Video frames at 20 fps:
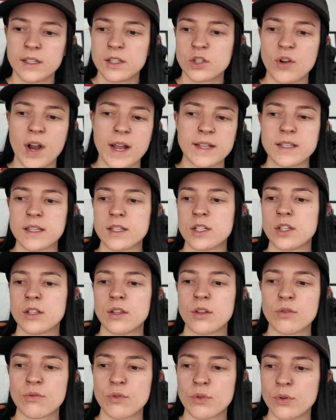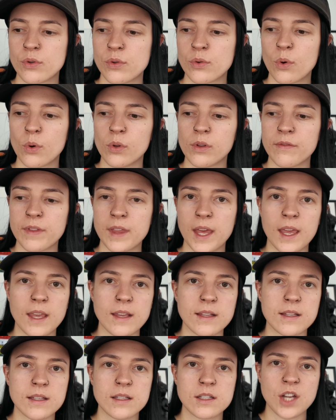transition through all of
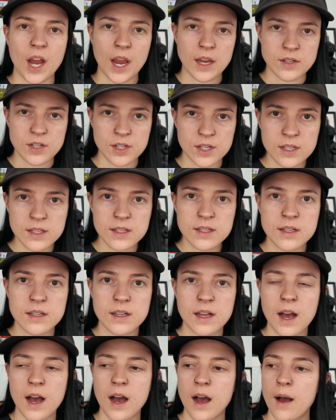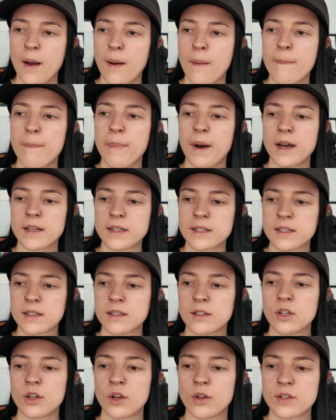these changes. But
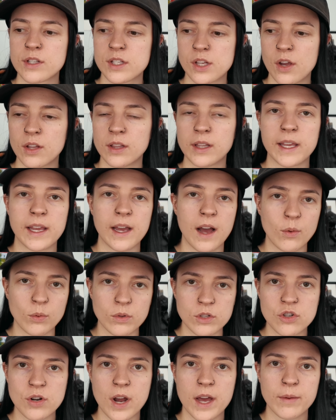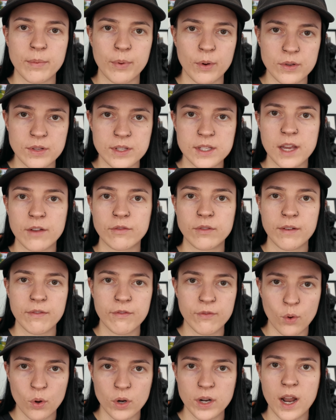certainly I will try to post every
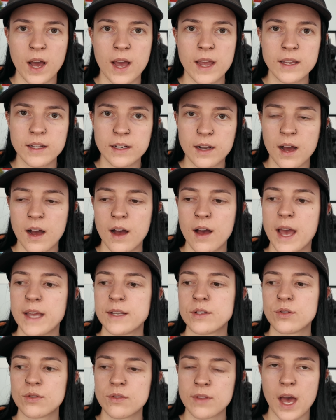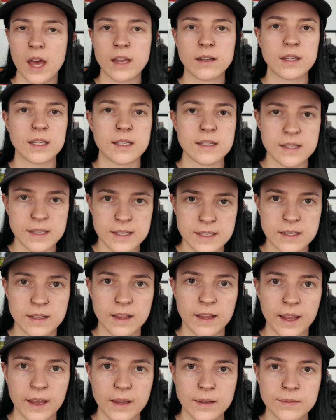fortnight and do that
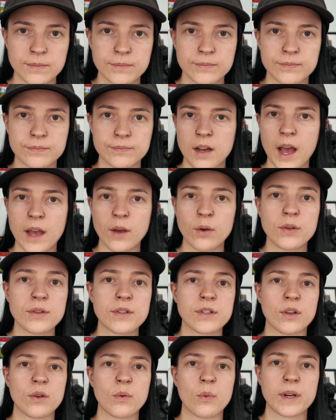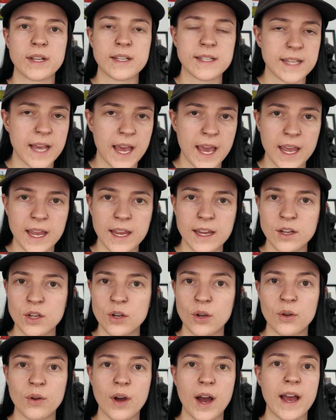consistently. I also want to say,
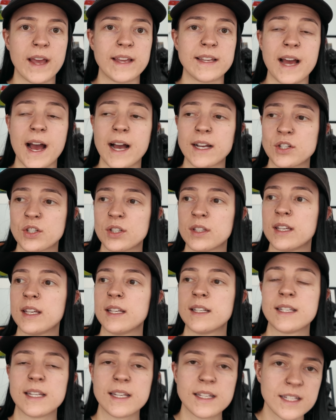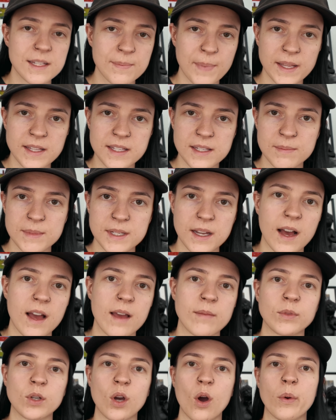I actually did spend some
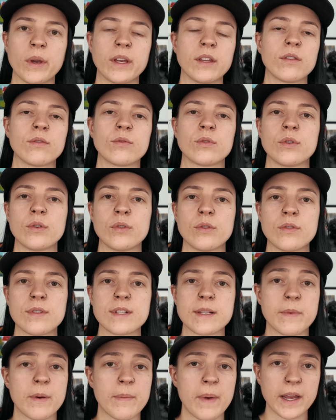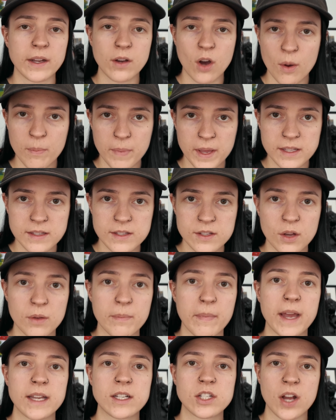time going through some of my comments
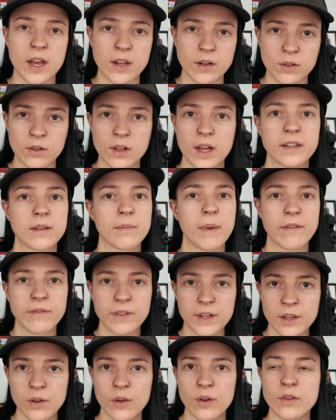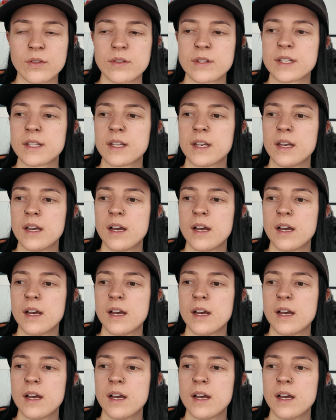on my channel under my videos